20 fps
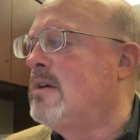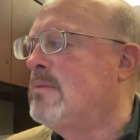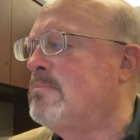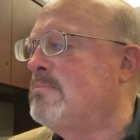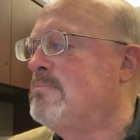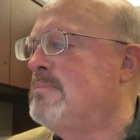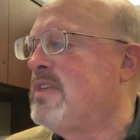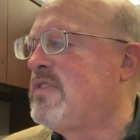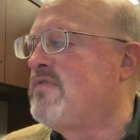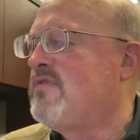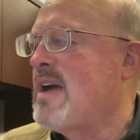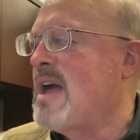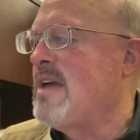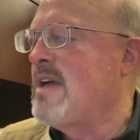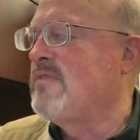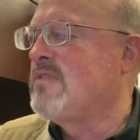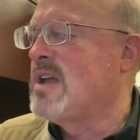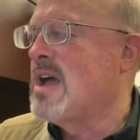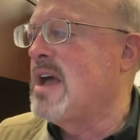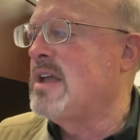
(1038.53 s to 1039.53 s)
Myth
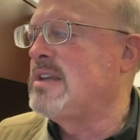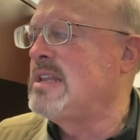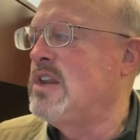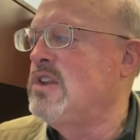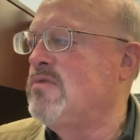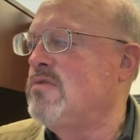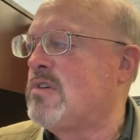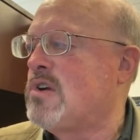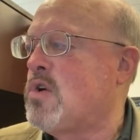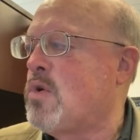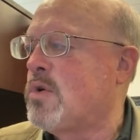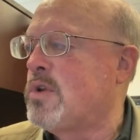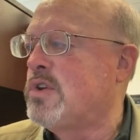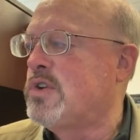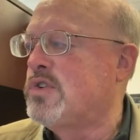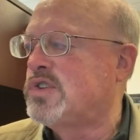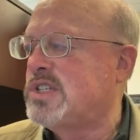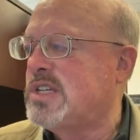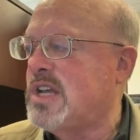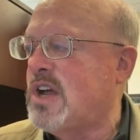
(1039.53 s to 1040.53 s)
5, content you
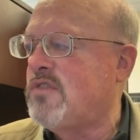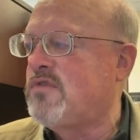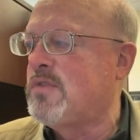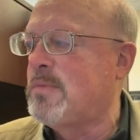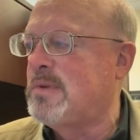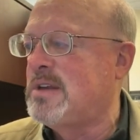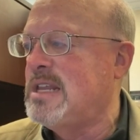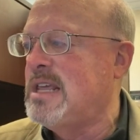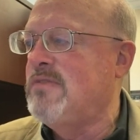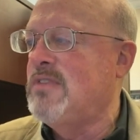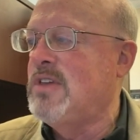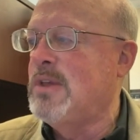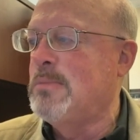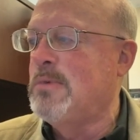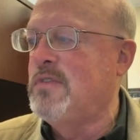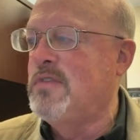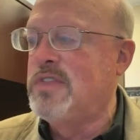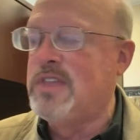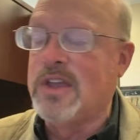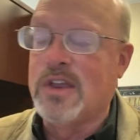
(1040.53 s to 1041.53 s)
recorded yourself from a TV, a
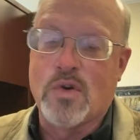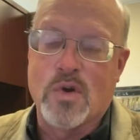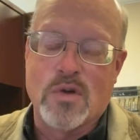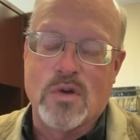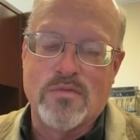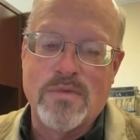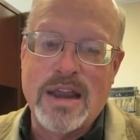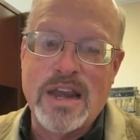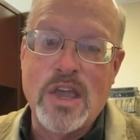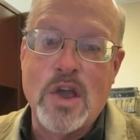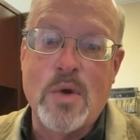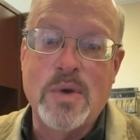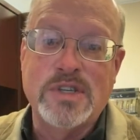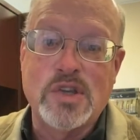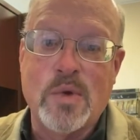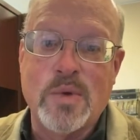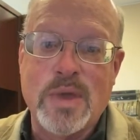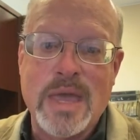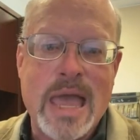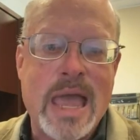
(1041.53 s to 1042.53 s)
movie theater, or radio
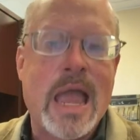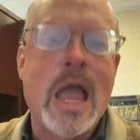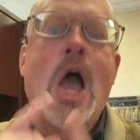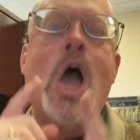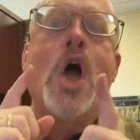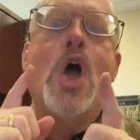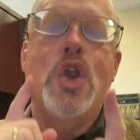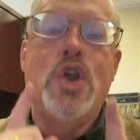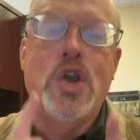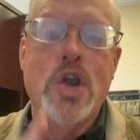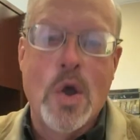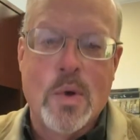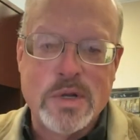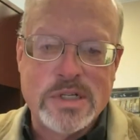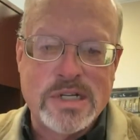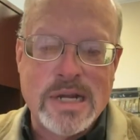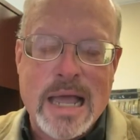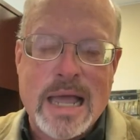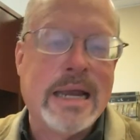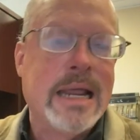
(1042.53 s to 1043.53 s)
is okay.
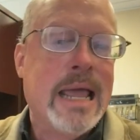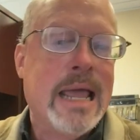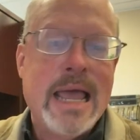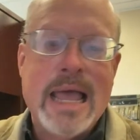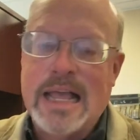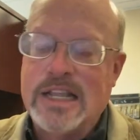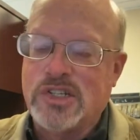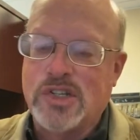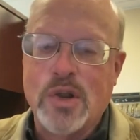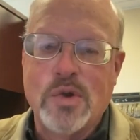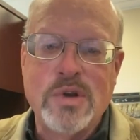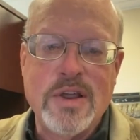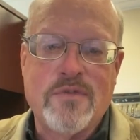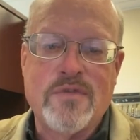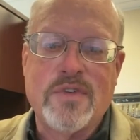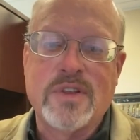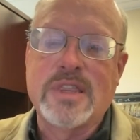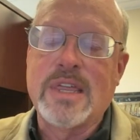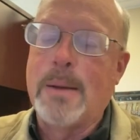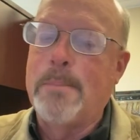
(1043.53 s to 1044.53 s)
No, it's not. That's no
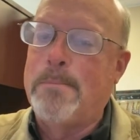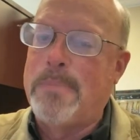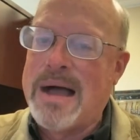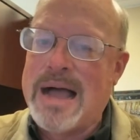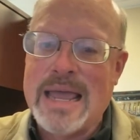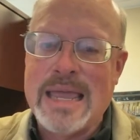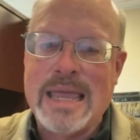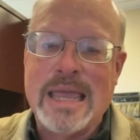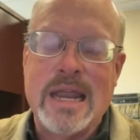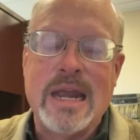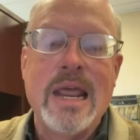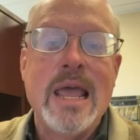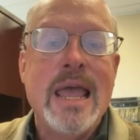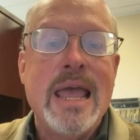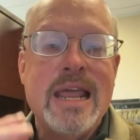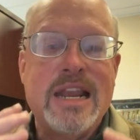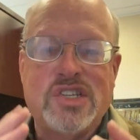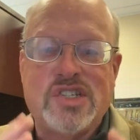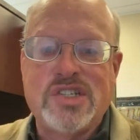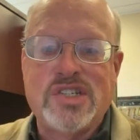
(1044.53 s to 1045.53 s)
different than buying it.
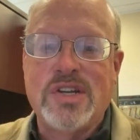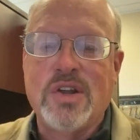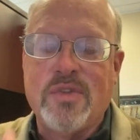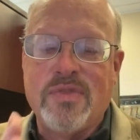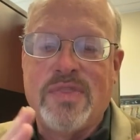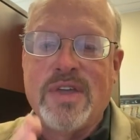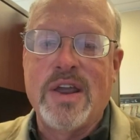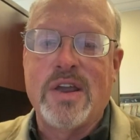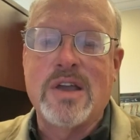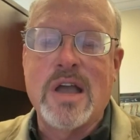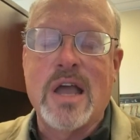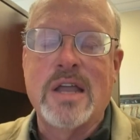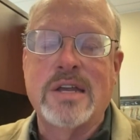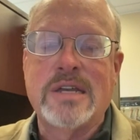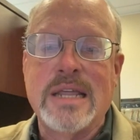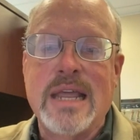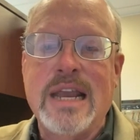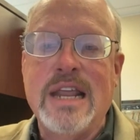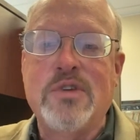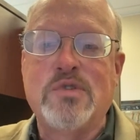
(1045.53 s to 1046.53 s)
It is still their
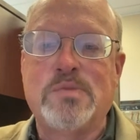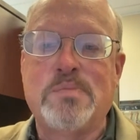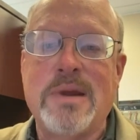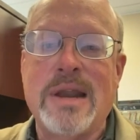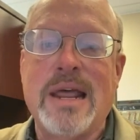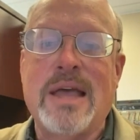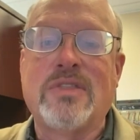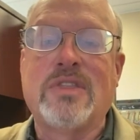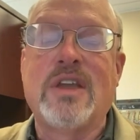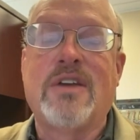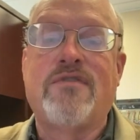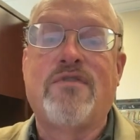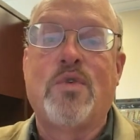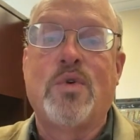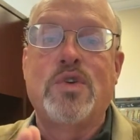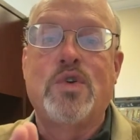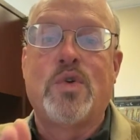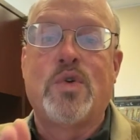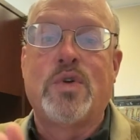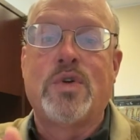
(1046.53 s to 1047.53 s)
content. It was put out there
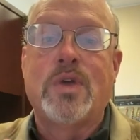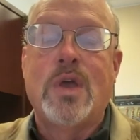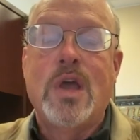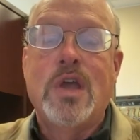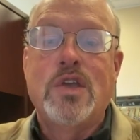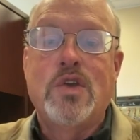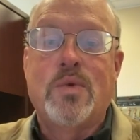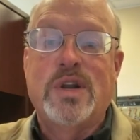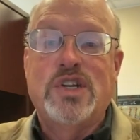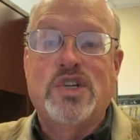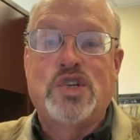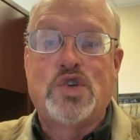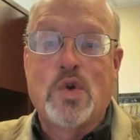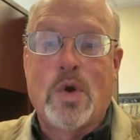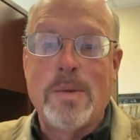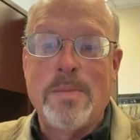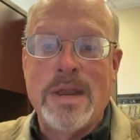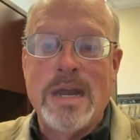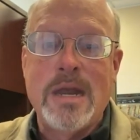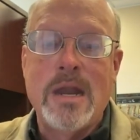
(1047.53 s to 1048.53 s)
for your
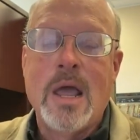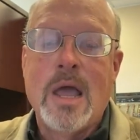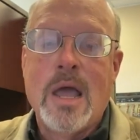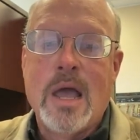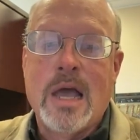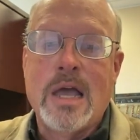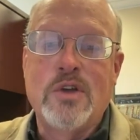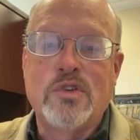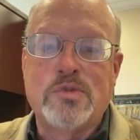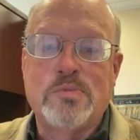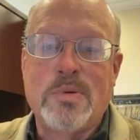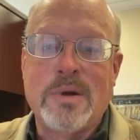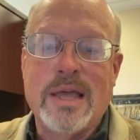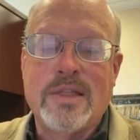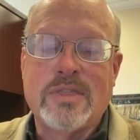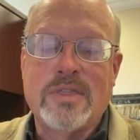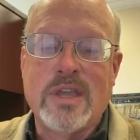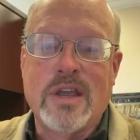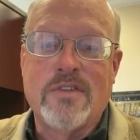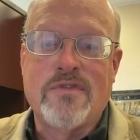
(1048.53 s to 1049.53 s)
enjoyment. It was
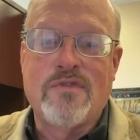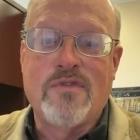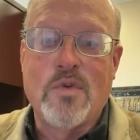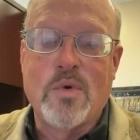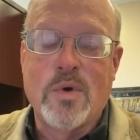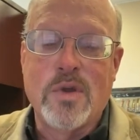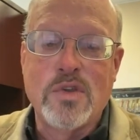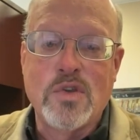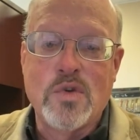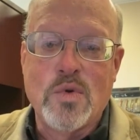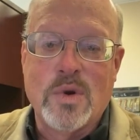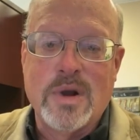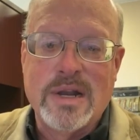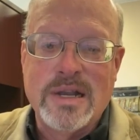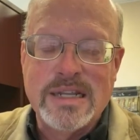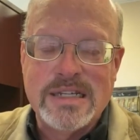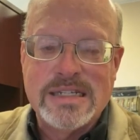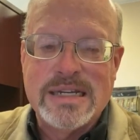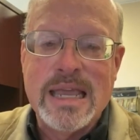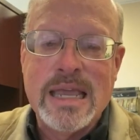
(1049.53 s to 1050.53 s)
put out there for your
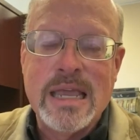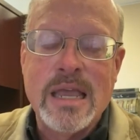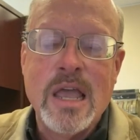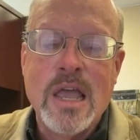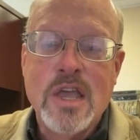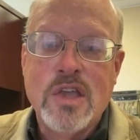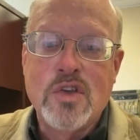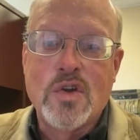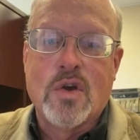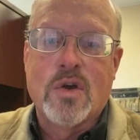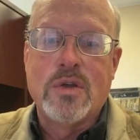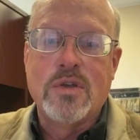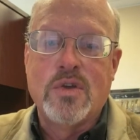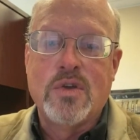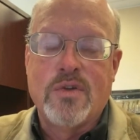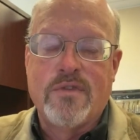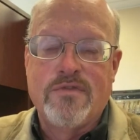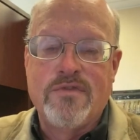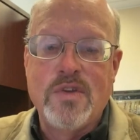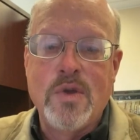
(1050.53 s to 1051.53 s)
listening, your
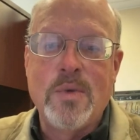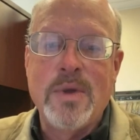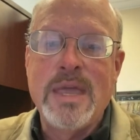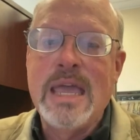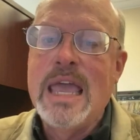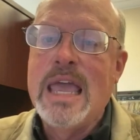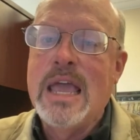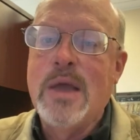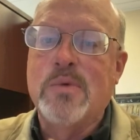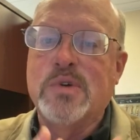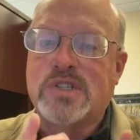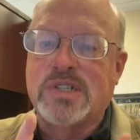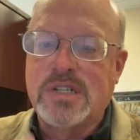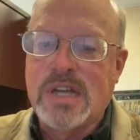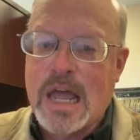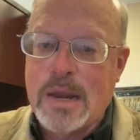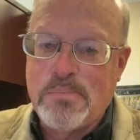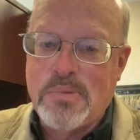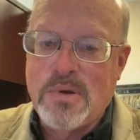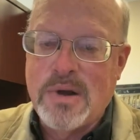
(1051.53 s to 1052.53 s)
viewing. It was
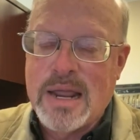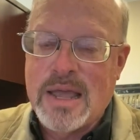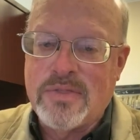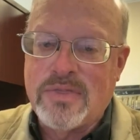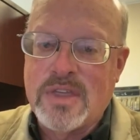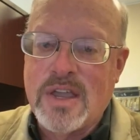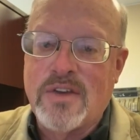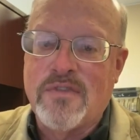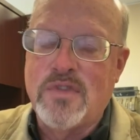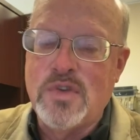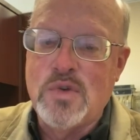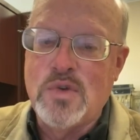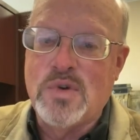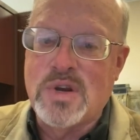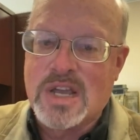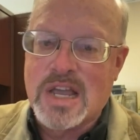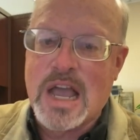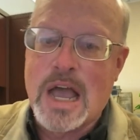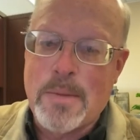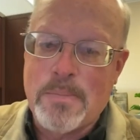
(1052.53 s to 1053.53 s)
not put out there for
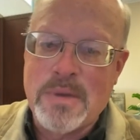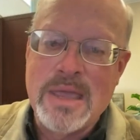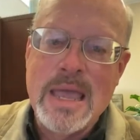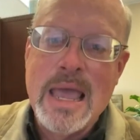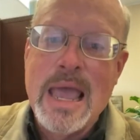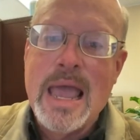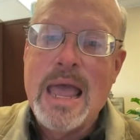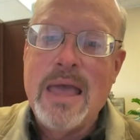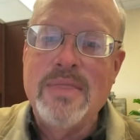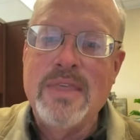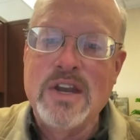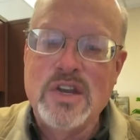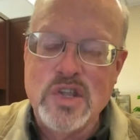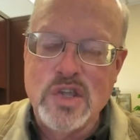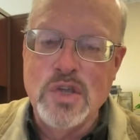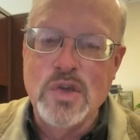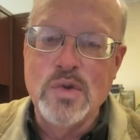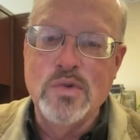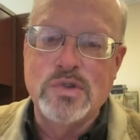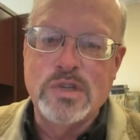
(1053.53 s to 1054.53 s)
you to copy and then
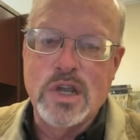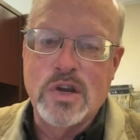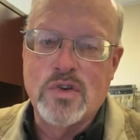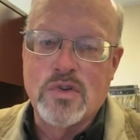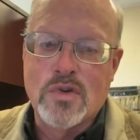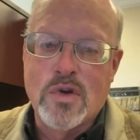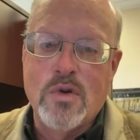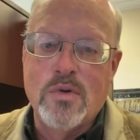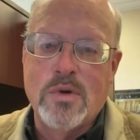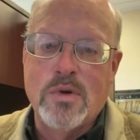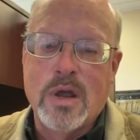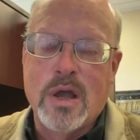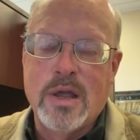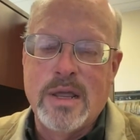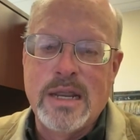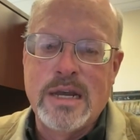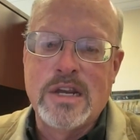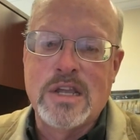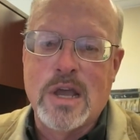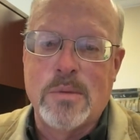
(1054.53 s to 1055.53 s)
to use in your own
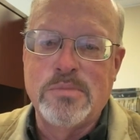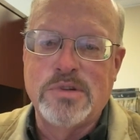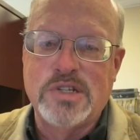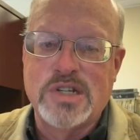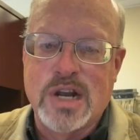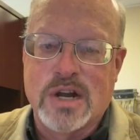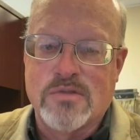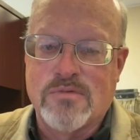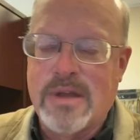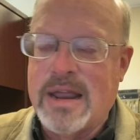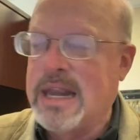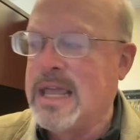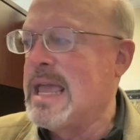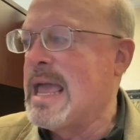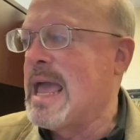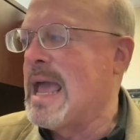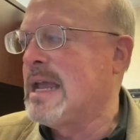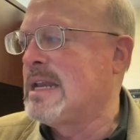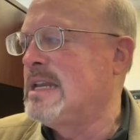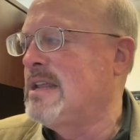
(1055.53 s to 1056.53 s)

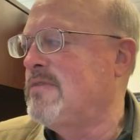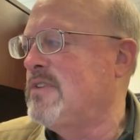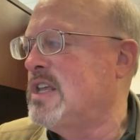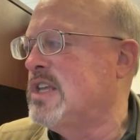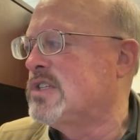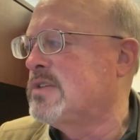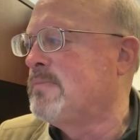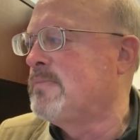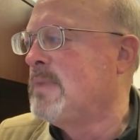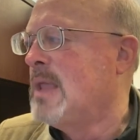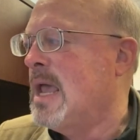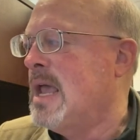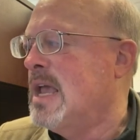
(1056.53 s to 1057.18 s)
income-generating activities.